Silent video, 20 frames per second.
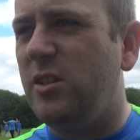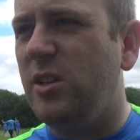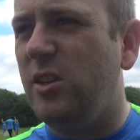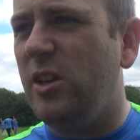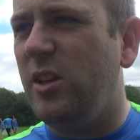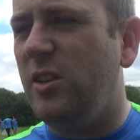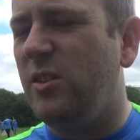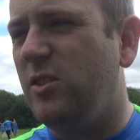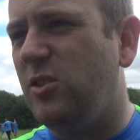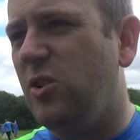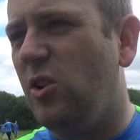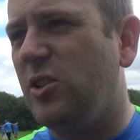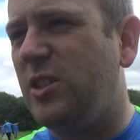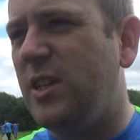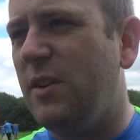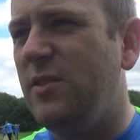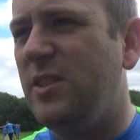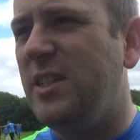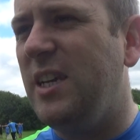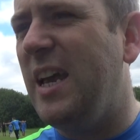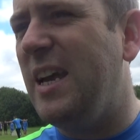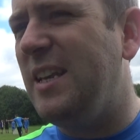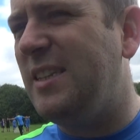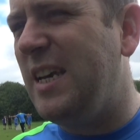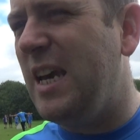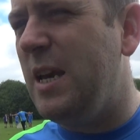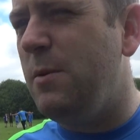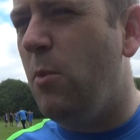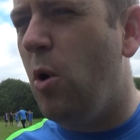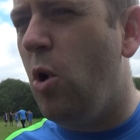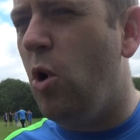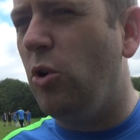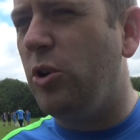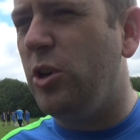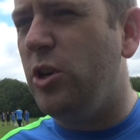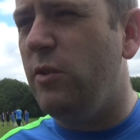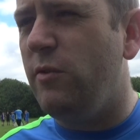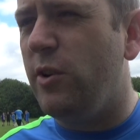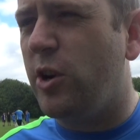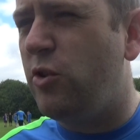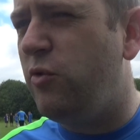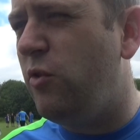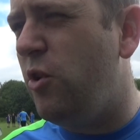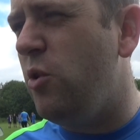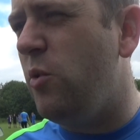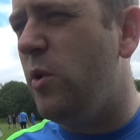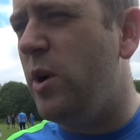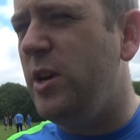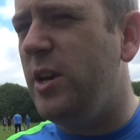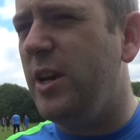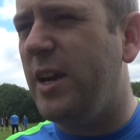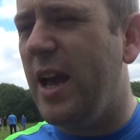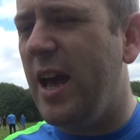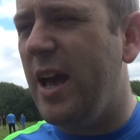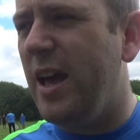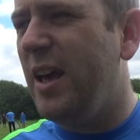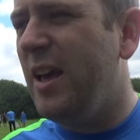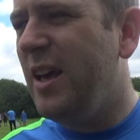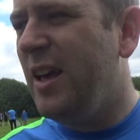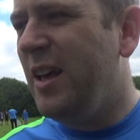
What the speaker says: the sort of 17-18 mode and you recruit and you get